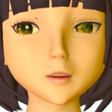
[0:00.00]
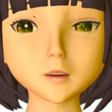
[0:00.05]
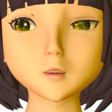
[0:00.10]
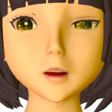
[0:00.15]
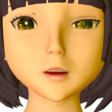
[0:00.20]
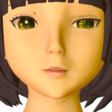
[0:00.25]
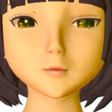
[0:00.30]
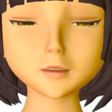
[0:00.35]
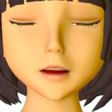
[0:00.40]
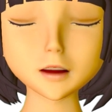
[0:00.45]

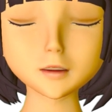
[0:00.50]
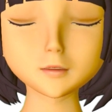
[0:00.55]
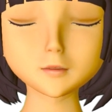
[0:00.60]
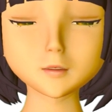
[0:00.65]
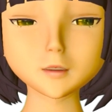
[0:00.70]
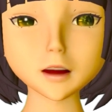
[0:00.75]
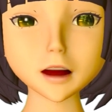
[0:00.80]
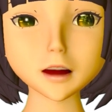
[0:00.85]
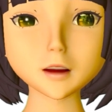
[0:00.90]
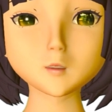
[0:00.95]
the
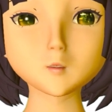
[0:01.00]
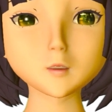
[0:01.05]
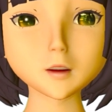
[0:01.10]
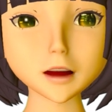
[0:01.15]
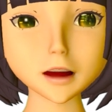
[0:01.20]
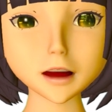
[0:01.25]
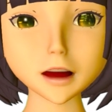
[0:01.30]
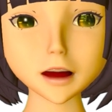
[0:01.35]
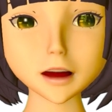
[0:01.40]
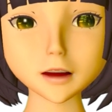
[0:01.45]
boundary
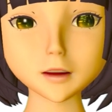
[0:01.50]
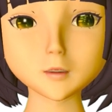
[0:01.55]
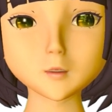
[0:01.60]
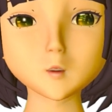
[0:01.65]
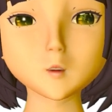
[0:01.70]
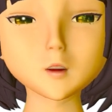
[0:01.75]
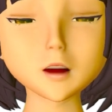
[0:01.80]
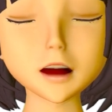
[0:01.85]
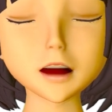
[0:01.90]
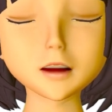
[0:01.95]
within
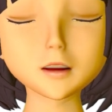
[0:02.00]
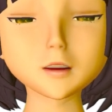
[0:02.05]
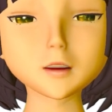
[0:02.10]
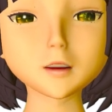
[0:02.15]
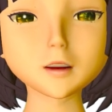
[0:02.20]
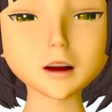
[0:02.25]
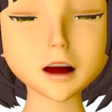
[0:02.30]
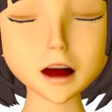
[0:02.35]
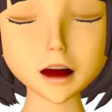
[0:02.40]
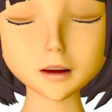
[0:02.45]
which
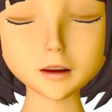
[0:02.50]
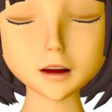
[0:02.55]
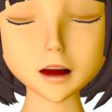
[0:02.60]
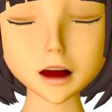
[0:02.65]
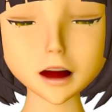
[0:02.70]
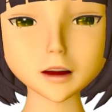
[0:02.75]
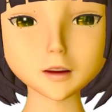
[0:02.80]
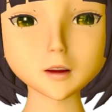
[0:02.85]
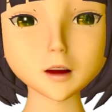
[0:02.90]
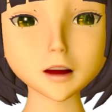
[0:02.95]
that
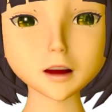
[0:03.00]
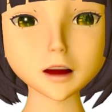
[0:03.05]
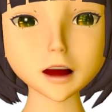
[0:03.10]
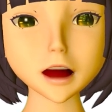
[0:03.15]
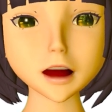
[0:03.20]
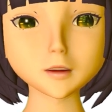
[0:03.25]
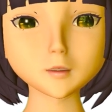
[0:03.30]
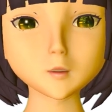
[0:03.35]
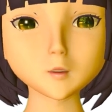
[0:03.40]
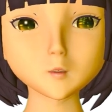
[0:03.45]

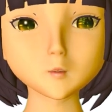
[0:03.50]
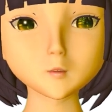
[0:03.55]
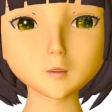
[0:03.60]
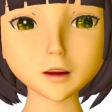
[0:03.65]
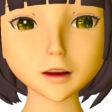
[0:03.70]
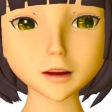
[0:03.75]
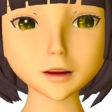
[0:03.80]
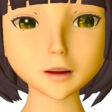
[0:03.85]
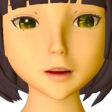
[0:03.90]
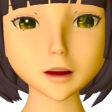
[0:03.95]
adjectival
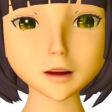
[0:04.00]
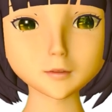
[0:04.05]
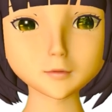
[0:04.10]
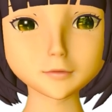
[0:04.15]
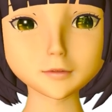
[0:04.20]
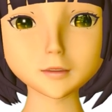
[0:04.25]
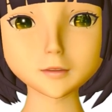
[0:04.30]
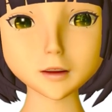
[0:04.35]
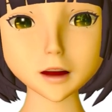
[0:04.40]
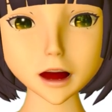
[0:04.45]
quality
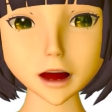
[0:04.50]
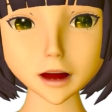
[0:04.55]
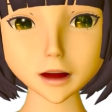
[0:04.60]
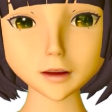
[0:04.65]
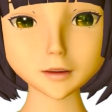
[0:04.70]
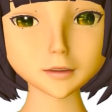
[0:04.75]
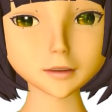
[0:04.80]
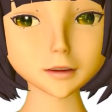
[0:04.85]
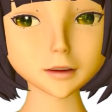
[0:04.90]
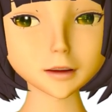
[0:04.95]

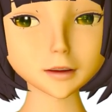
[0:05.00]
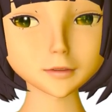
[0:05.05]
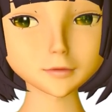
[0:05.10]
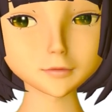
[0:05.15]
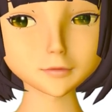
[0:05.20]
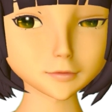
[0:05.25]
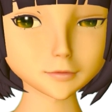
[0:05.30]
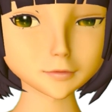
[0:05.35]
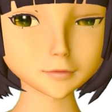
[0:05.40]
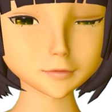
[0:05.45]
prevails.
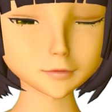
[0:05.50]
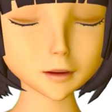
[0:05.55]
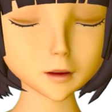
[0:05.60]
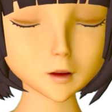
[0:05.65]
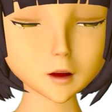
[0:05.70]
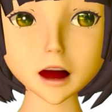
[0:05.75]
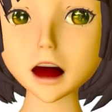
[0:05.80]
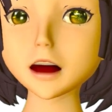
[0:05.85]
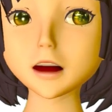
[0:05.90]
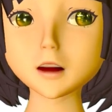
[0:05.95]

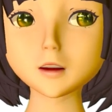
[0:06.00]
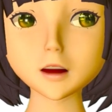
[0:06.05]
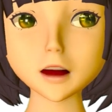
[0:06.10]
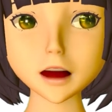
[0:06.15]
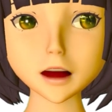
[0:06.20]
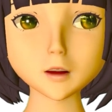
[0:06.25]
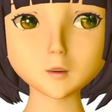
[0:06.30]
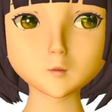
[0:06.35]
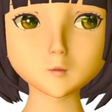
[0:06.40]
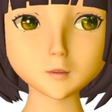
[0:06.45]
Now we
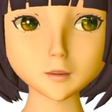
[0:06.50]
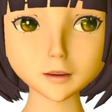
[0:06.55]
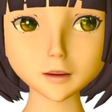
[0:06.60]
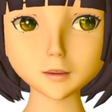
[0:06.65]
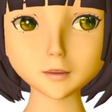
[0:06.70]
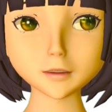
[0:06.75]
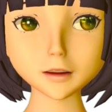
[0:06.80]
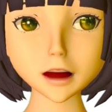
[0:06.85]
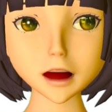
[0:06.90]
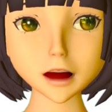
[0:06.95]
can also
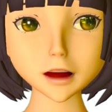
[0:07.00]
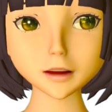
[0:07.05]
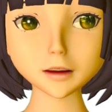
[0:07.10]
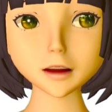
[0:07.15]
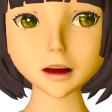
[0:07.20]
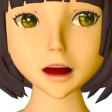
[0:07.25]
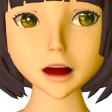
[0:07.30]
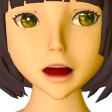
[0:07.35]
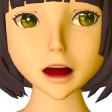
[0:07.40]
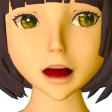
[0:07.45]
say
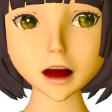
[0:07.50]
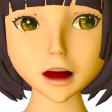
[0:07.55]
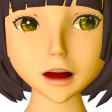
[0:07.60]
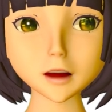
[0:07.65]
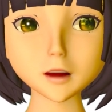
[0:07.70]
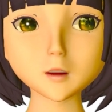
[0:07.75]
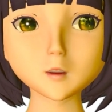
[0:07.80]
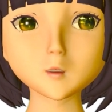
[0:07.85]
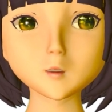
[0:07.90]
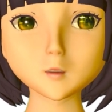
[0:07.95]
sekai
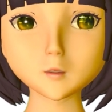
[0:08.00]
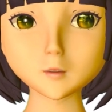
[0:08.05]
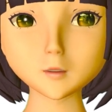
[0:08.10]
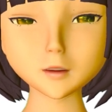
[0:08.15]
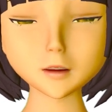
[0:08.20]
no